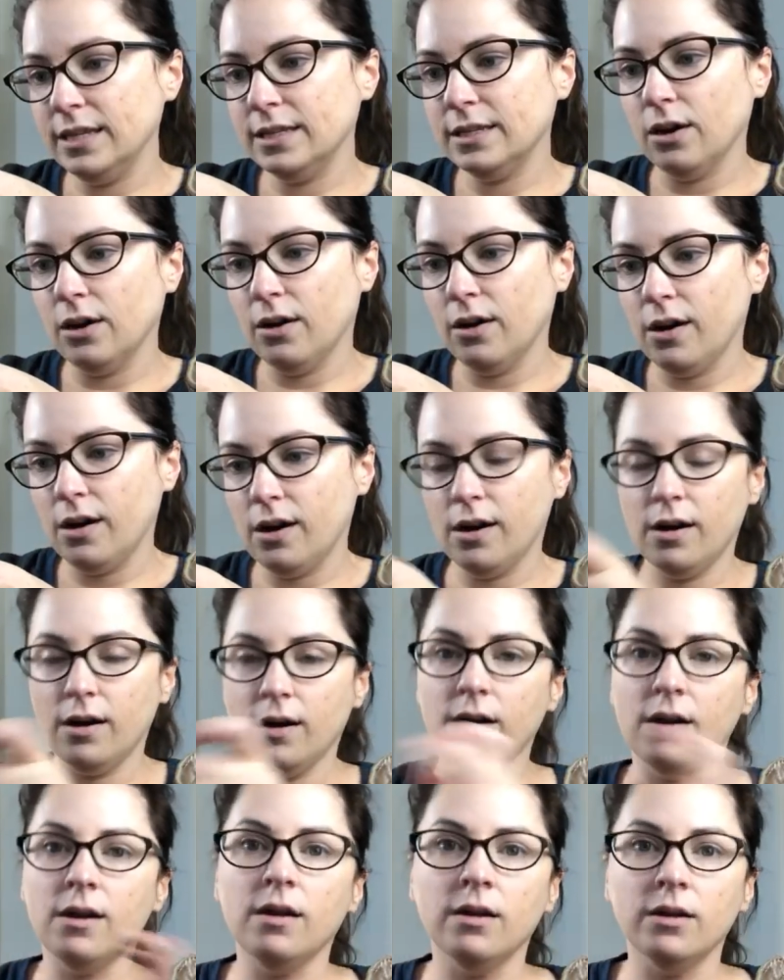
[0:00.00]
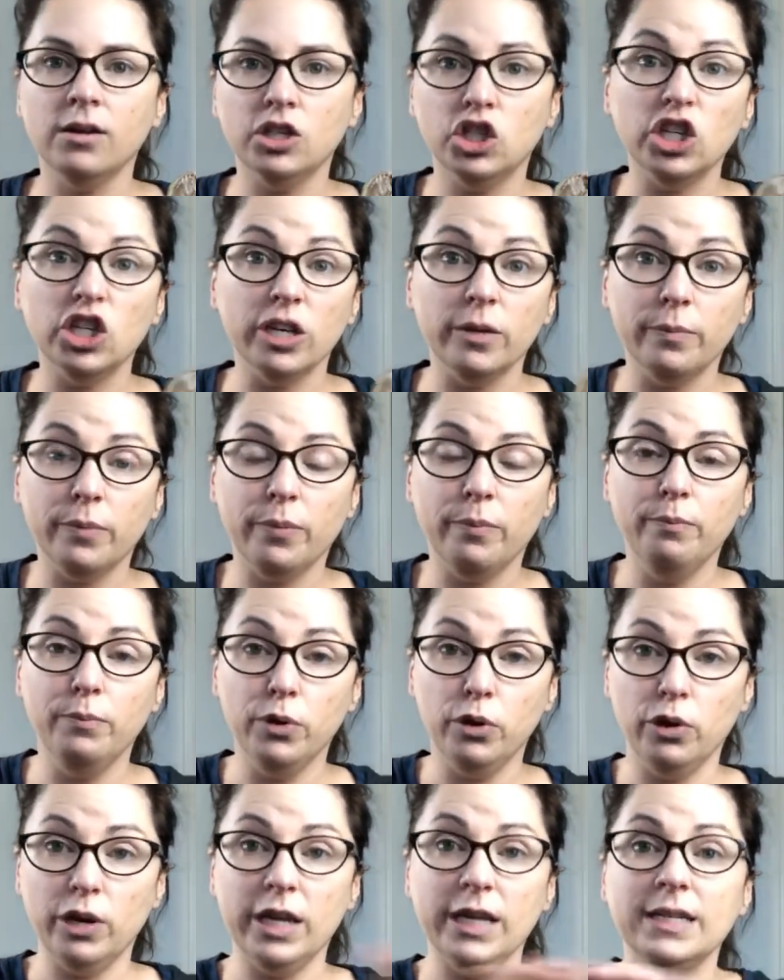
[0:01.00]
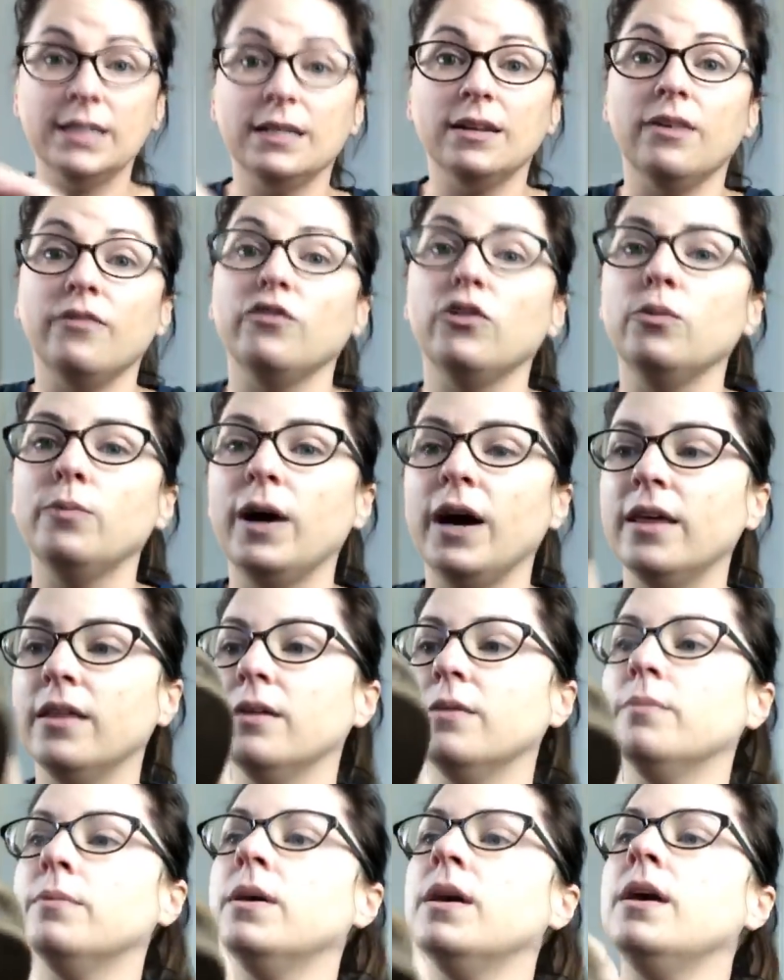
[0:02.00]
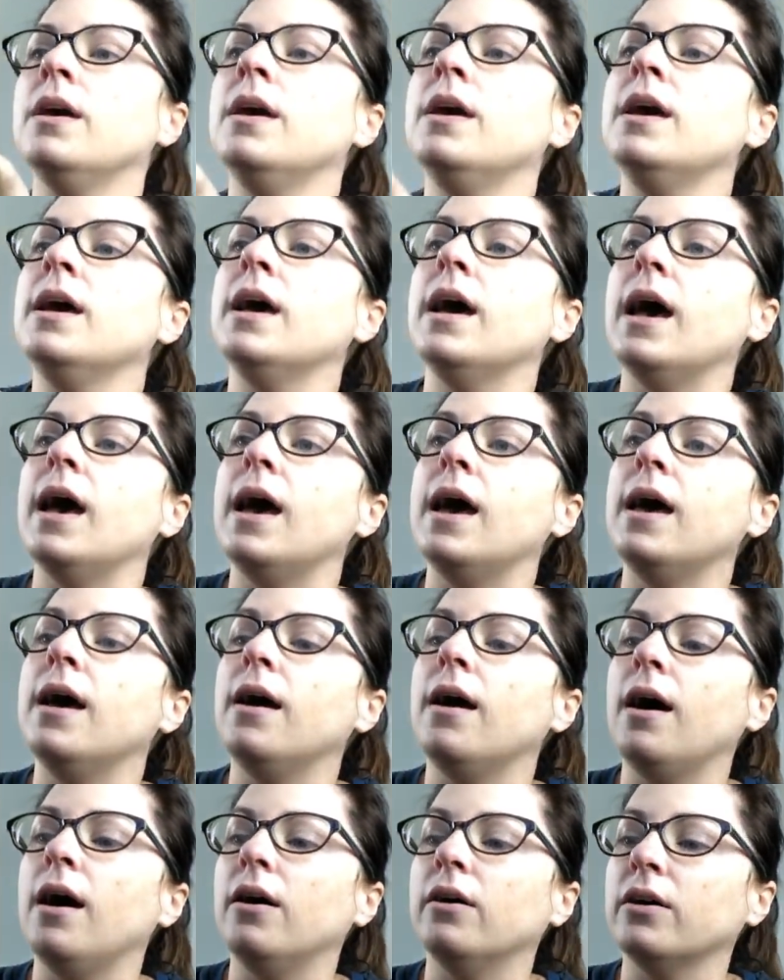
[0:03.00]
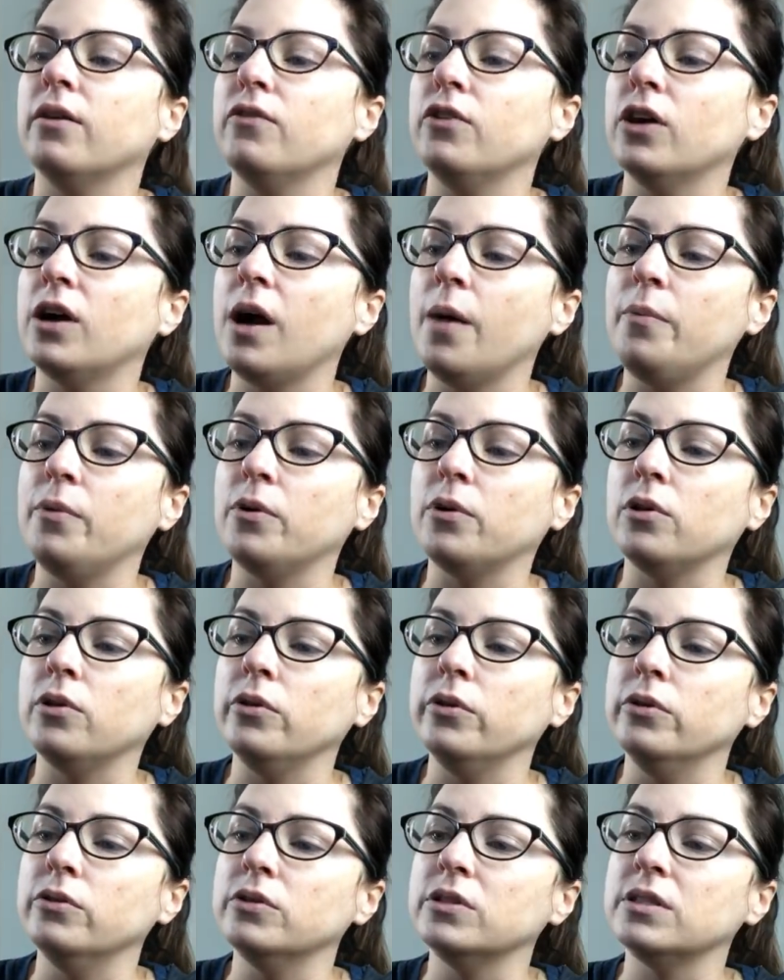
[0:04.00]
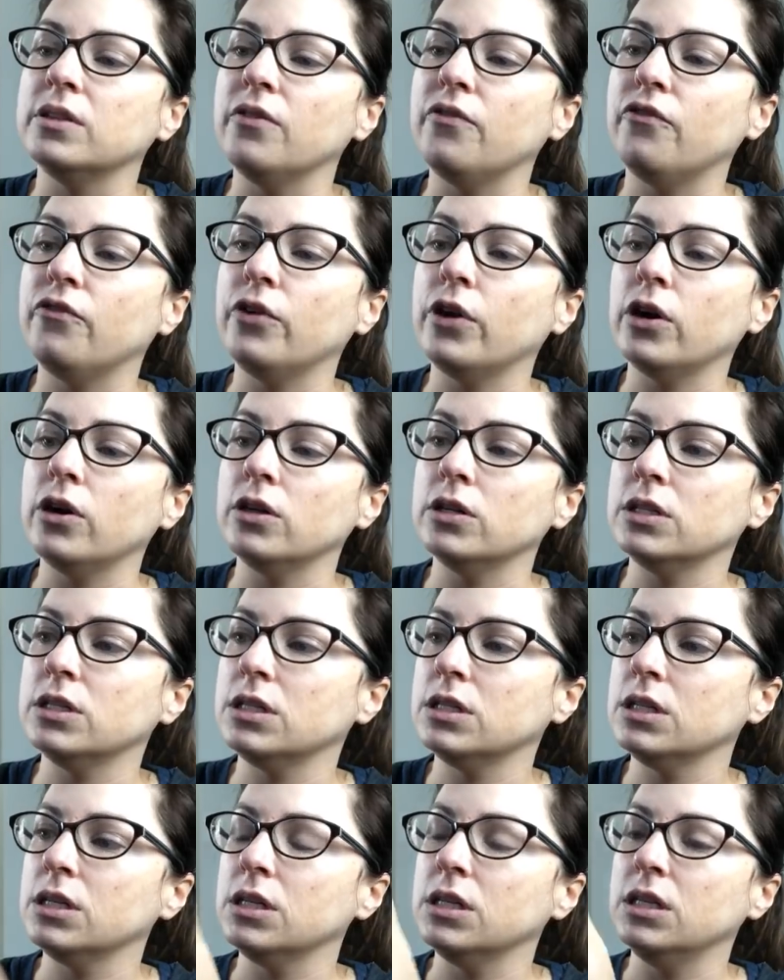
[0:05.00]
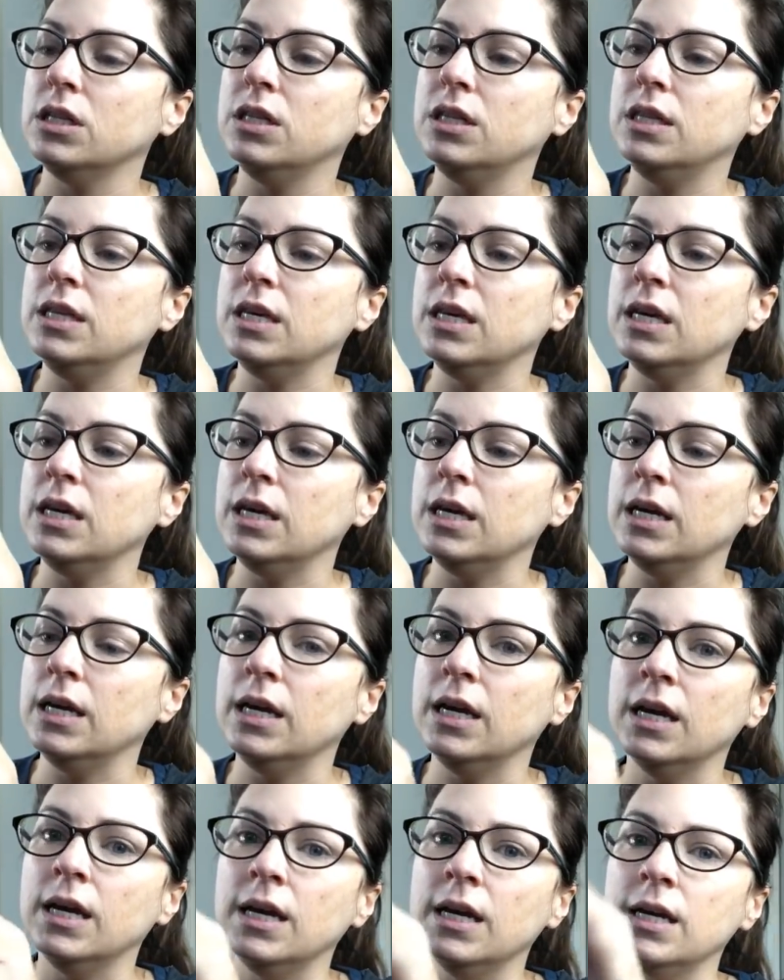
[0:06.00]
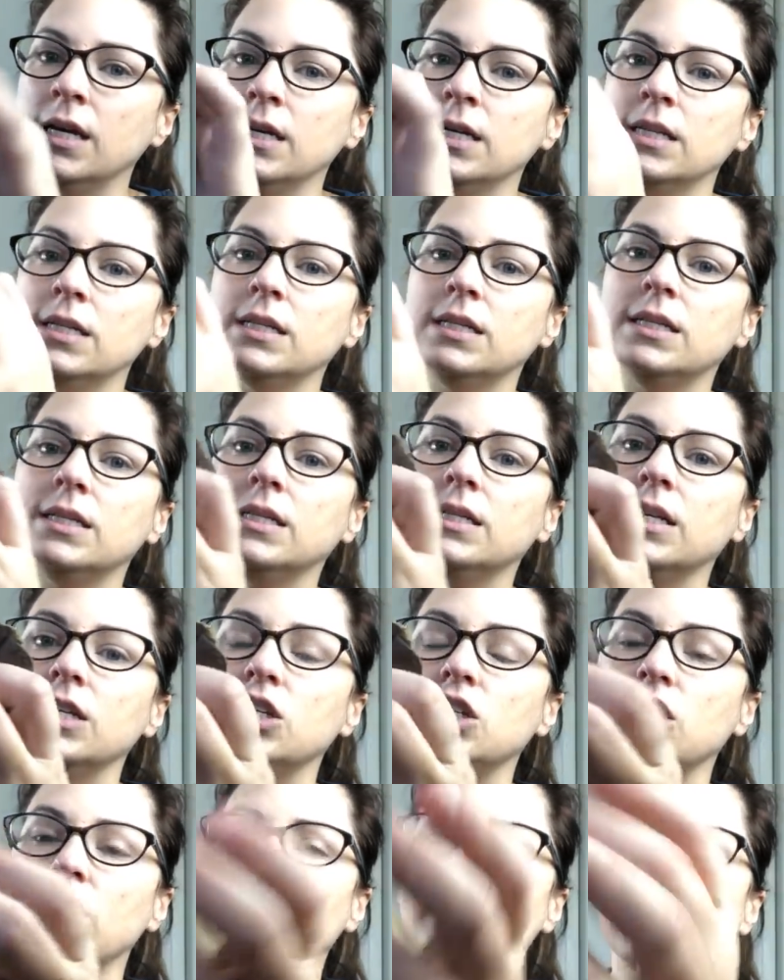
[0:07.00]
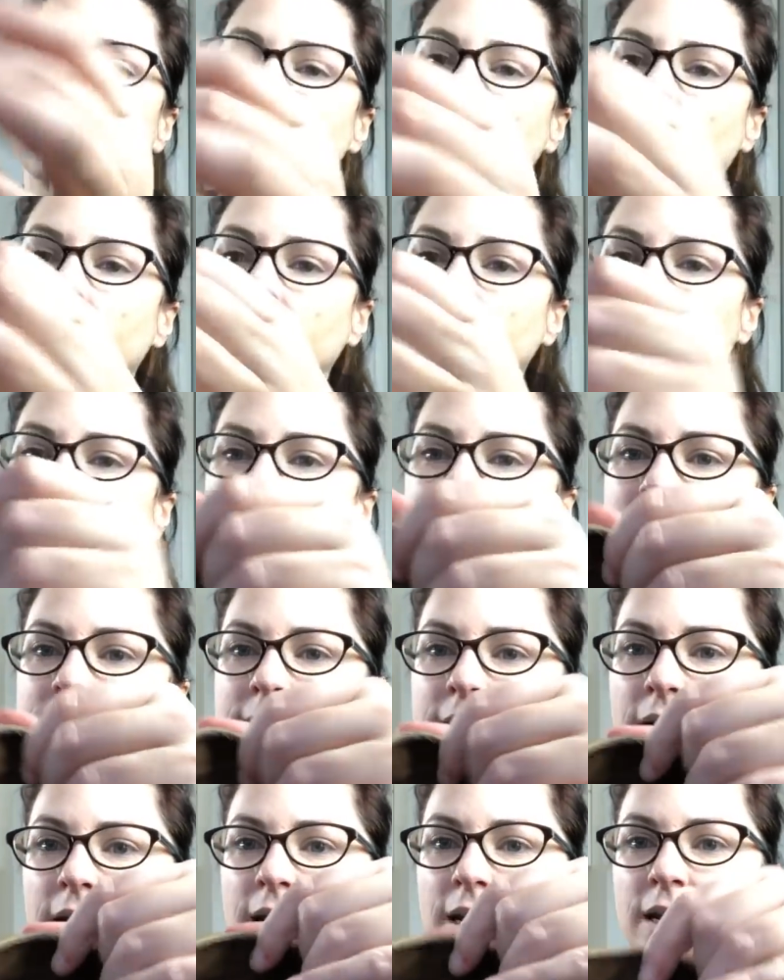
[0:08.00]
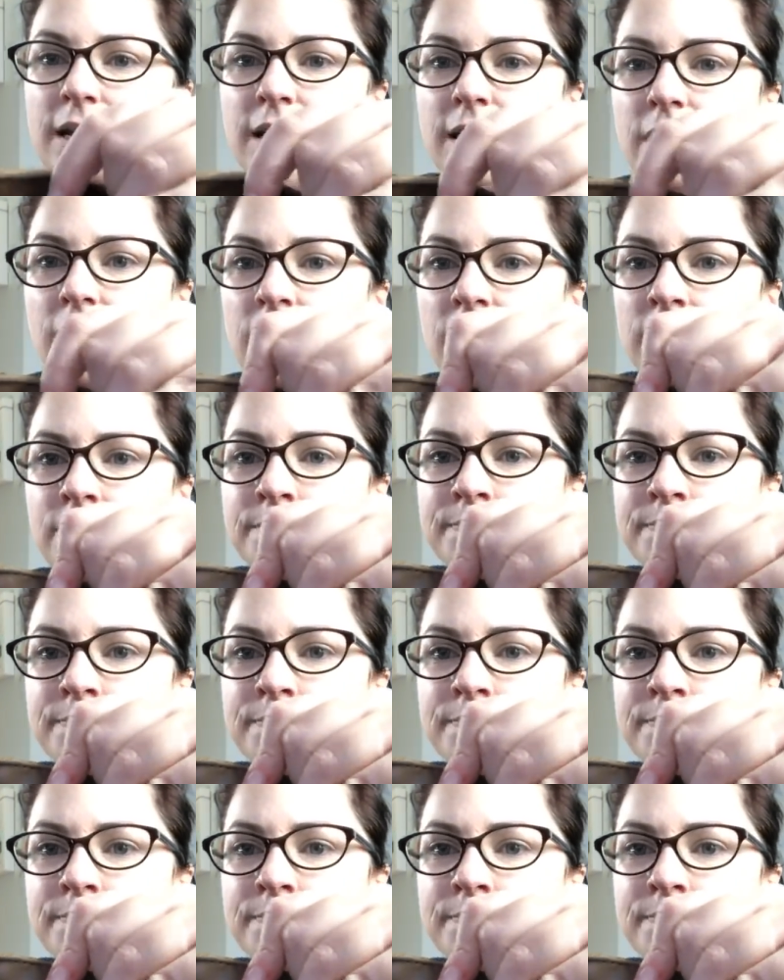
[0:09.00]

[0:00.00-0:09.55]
are cheap booties if you buy them. I'll give you a couple clues. First, the stitching on the inside here